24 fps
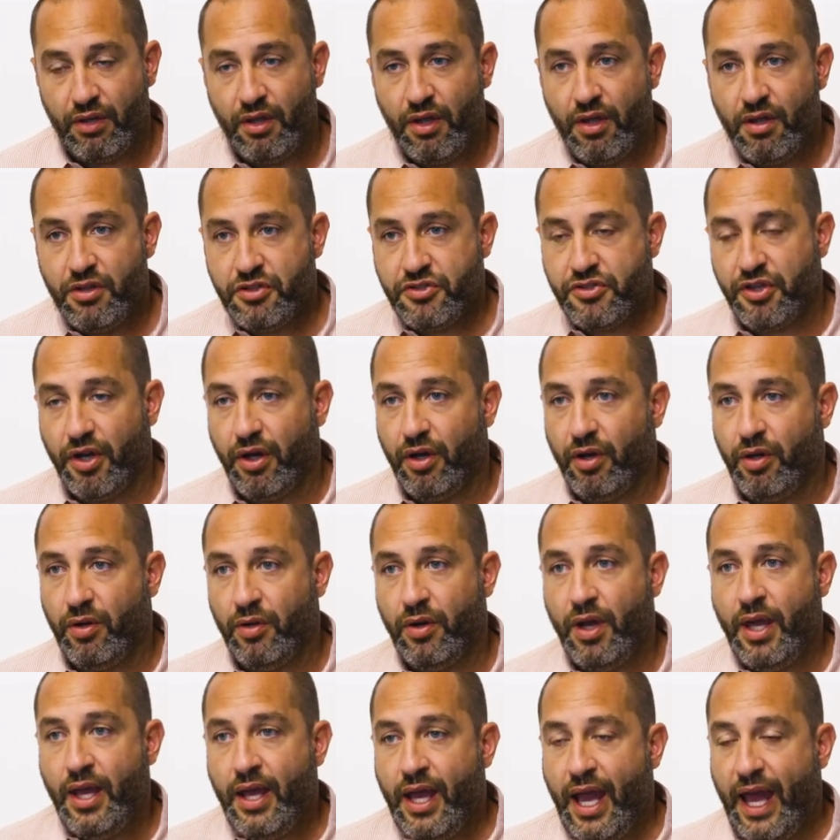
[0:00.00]
Right.
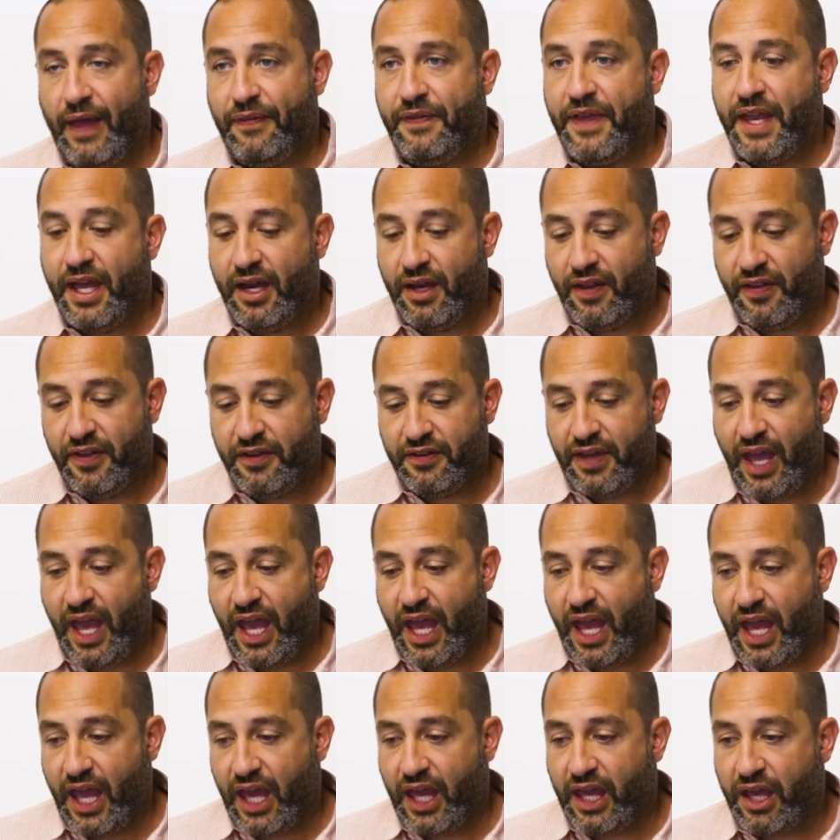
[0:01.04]
So at the end of the
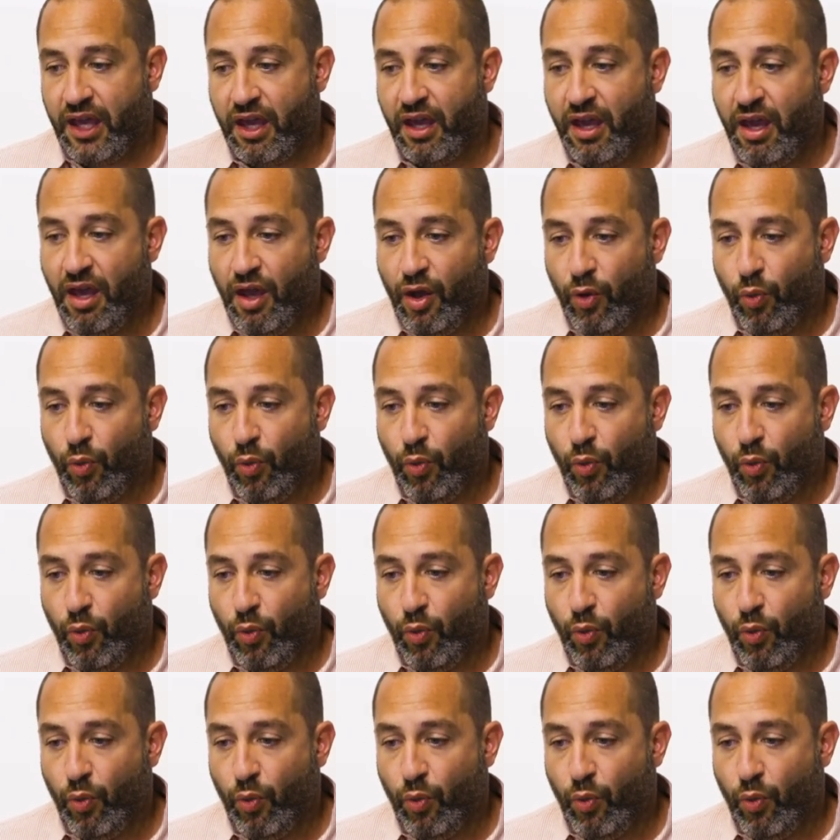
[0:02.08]
day,